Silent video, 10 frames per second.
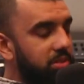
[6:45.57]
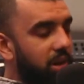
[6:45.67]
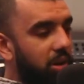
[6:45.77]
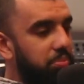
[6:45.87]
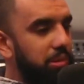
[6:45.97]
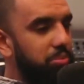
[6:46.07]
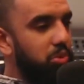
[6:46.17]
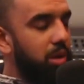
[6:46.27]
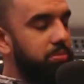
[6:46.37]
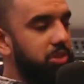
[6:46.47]
I've been
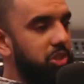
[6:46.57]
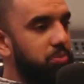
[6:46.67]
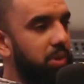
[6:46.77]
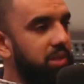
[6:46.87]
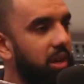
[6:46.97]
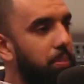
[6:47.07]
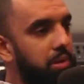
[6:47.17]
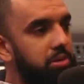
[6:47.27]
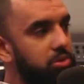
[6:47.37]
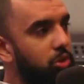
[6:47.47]
brought up to expect our
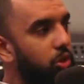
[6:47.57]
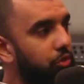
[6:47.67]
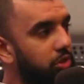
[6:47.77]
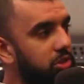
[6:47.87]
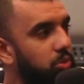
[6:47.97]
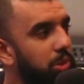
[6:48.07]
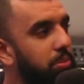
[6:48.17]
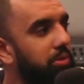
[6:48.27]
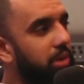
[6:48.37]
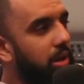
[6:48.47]
parents to go first, so we
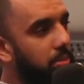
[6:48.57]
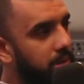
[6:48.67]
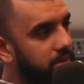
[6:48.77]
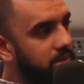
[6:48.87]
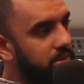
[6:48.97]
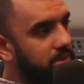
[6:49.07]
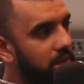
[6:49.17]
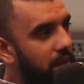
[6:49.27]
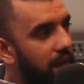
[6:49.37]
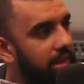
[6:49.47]
bury our parents,
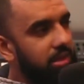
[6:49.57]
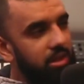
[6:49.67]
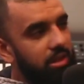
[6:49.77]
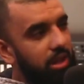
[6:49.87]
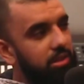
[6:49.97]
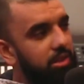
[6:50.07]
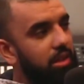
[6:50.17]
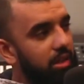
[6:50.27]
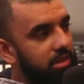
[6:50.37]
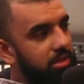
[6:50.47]
and then
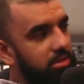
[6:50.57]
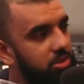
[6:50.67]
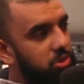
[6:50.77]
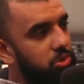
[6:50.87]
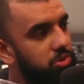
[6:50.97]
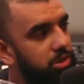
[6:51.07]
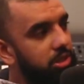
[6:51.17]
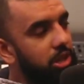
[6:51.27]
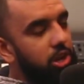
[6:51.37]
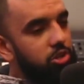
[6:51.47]
it's the children.
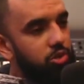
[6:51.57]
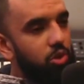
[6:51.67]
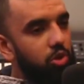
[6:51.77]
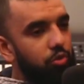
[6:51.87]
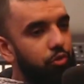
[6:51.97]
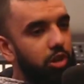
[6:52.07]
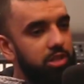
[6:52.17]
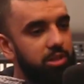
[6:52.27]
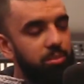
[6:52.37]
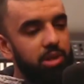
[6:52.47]
So for it
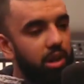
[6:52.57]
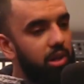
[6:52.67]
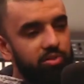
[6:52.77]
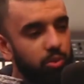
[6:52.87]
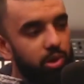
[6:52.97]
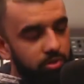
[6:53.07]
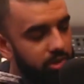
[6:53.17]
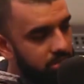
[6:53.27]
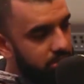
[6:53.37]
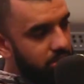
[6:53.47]
to be another way
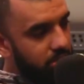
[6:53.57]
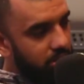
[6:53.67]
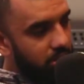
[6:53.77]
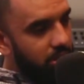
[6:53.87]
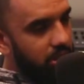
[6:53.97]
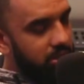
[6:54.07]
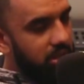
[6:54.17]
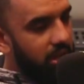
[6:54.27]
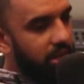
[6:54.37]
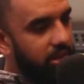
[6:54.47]
around, it's
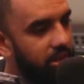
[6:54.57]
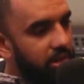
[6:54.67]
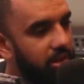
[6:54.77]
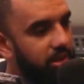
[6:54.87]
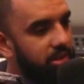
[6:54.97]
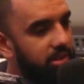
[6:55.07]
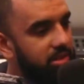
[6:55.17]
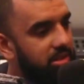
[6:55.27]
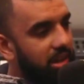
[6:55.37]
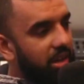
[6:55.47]
like,
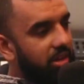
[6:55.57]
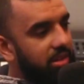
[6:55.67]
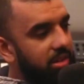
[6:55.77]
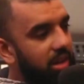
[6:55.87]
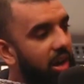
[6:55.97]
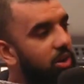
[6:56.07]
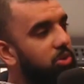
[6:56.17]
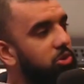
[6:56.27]
how